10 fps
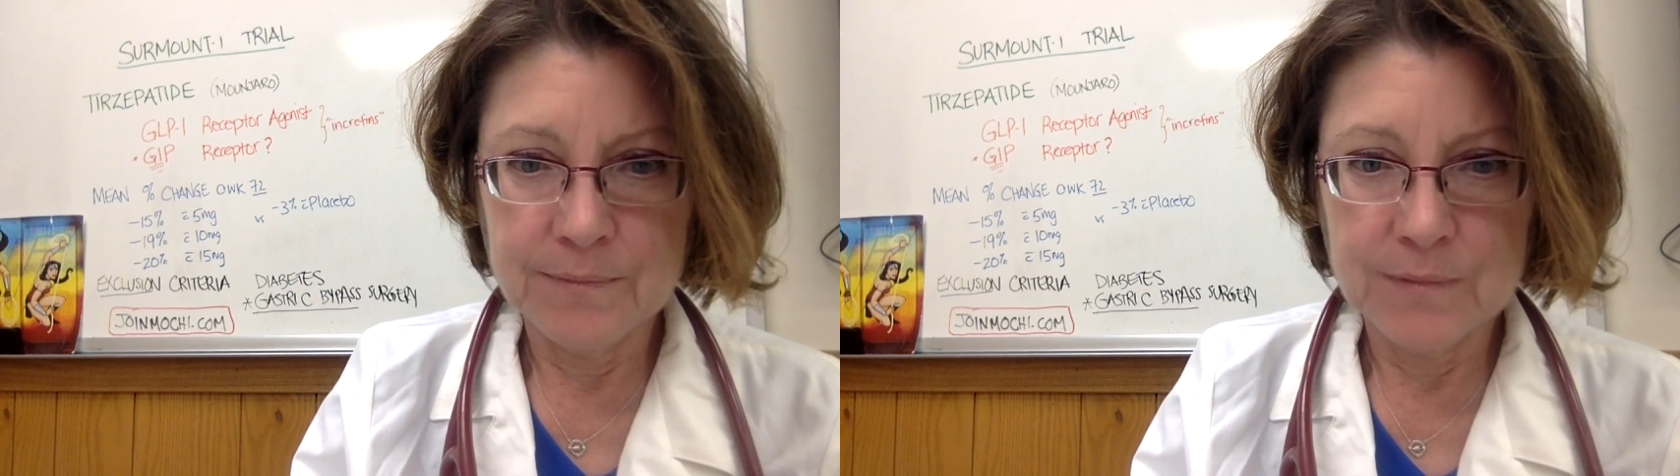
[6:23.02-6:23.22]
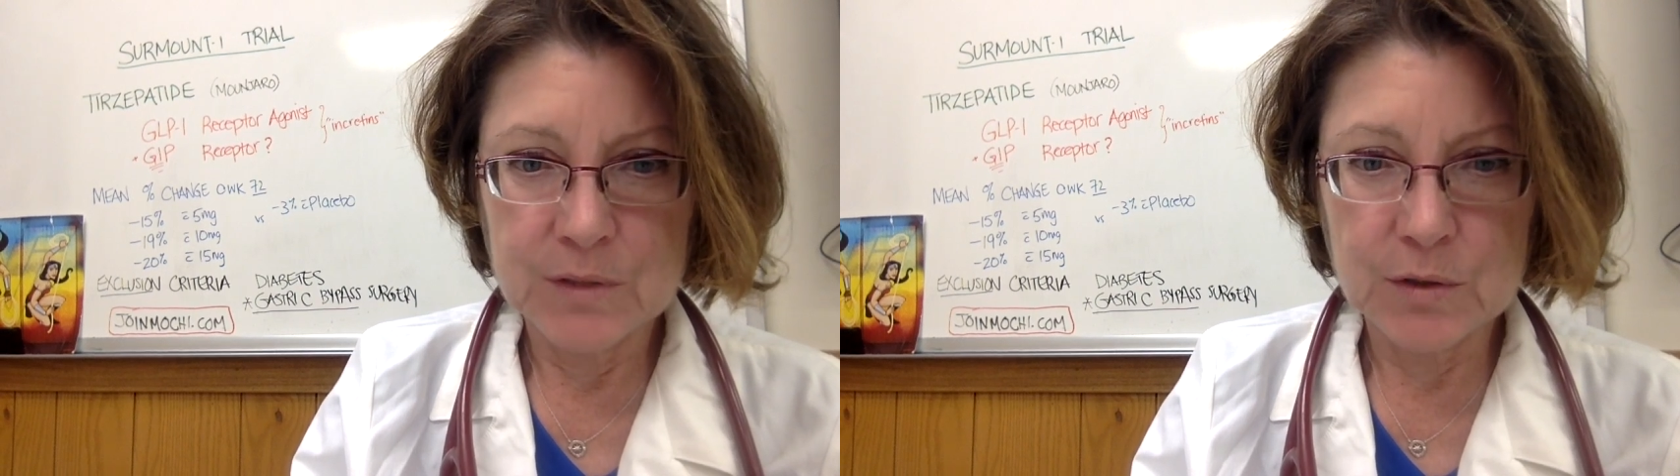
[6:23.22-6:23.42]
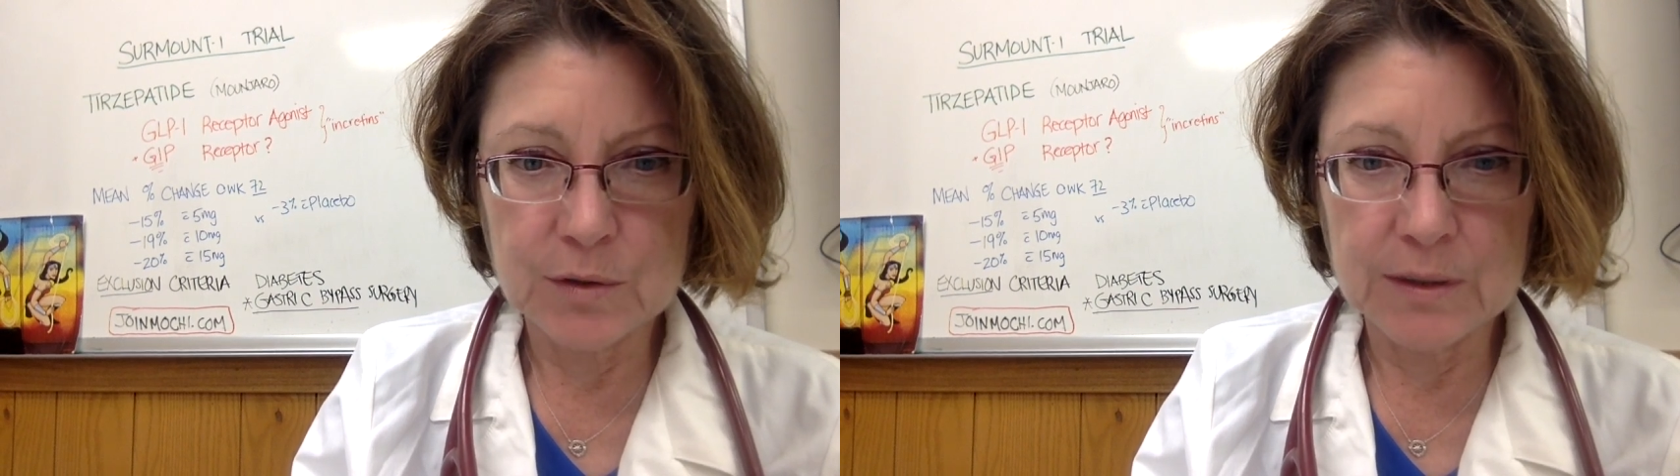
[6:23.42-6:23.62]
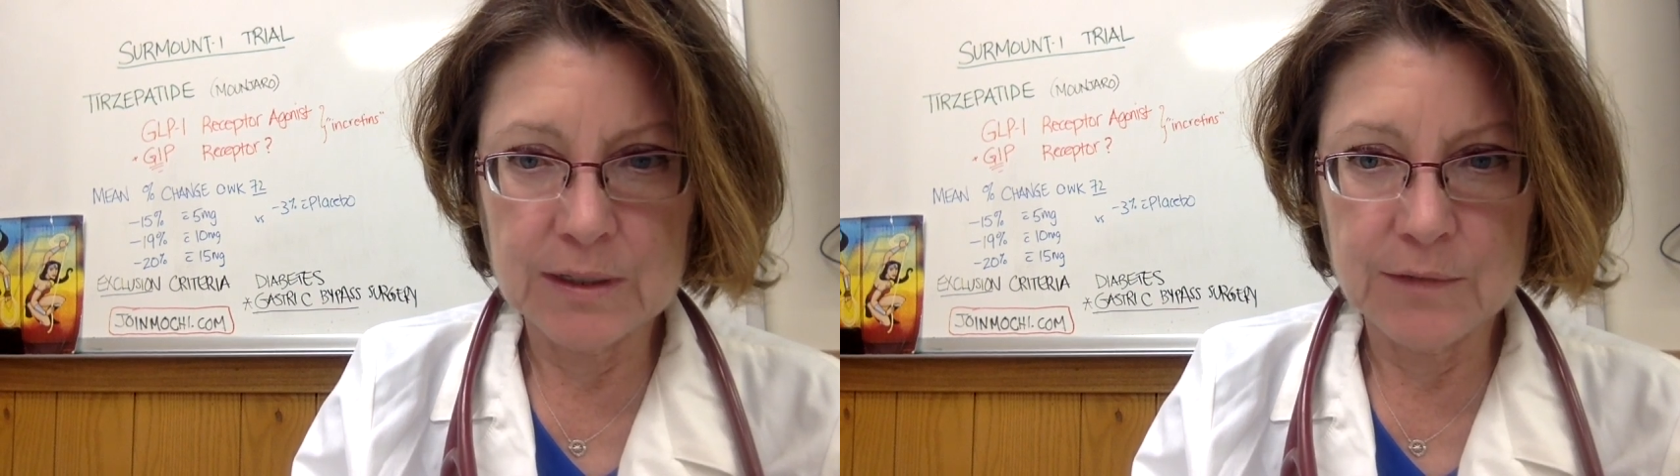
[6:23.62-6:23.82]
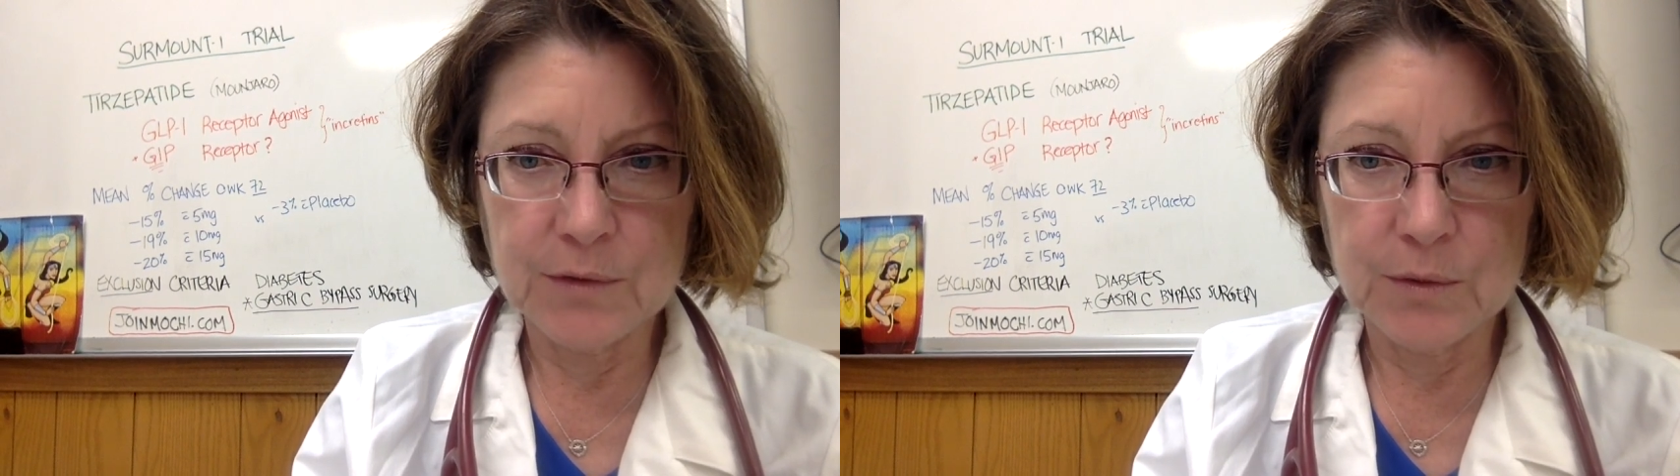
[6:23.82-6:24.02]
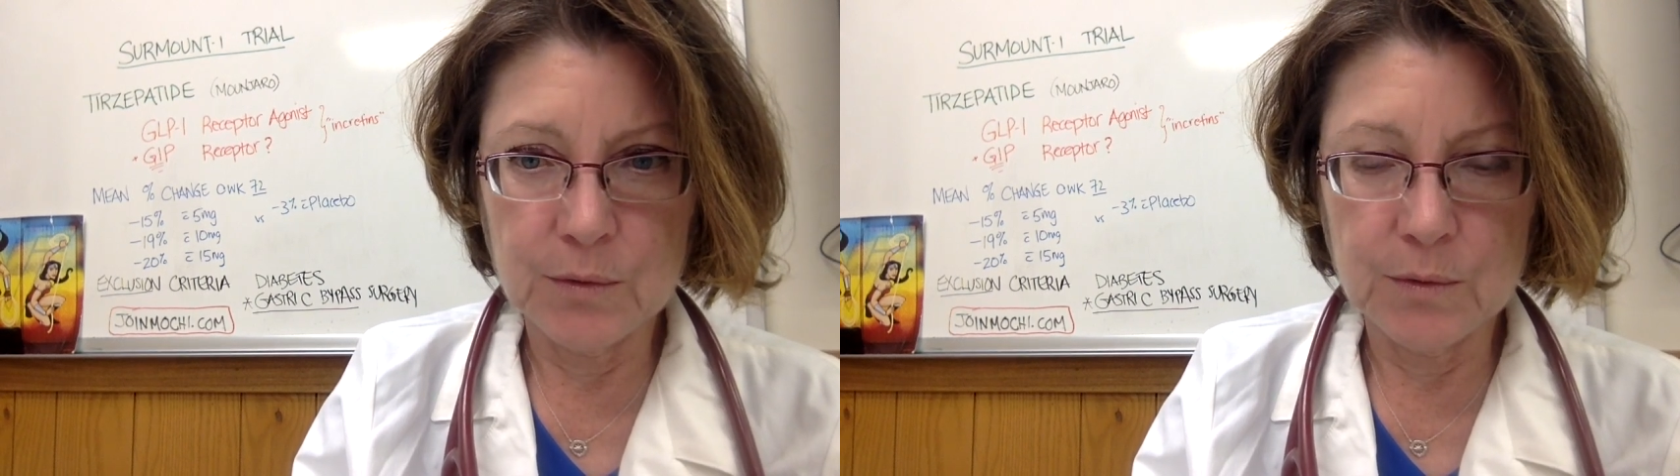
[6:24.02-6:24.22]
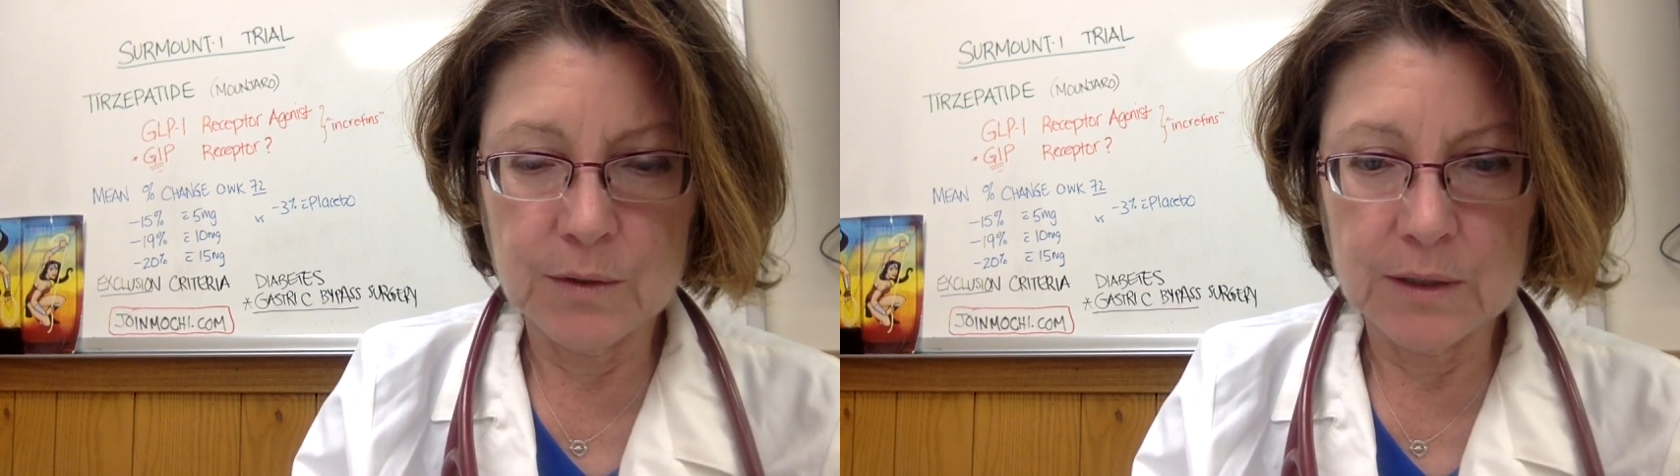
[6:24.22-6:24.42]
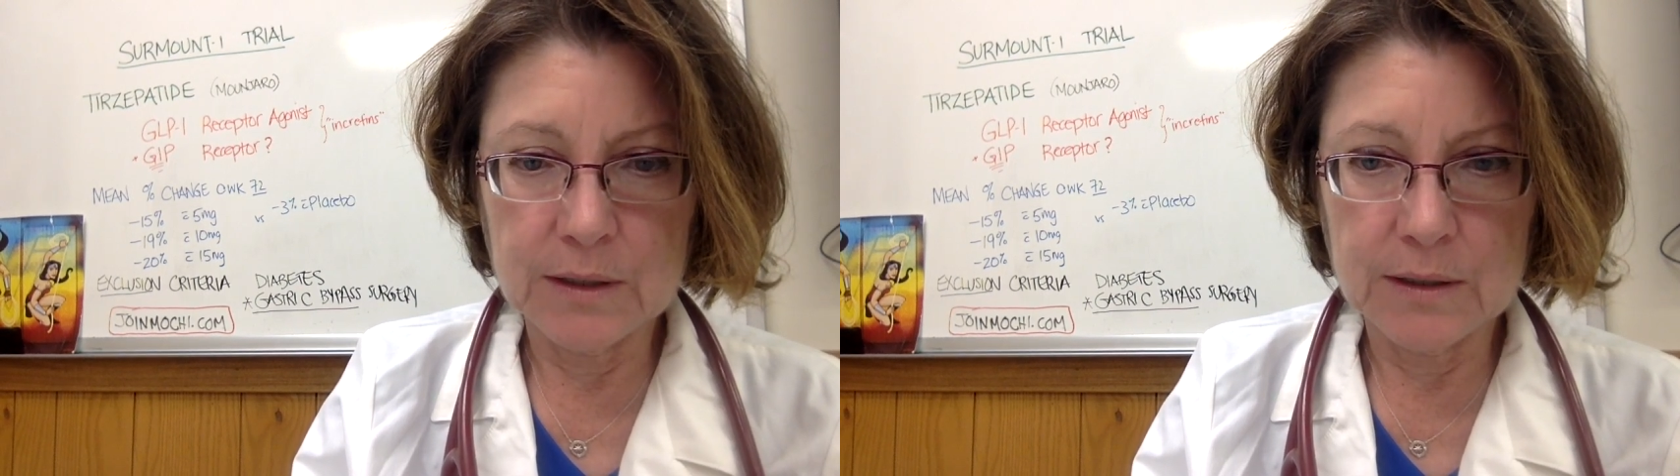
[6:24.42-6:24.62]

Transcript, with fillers: Certainly, if you uh,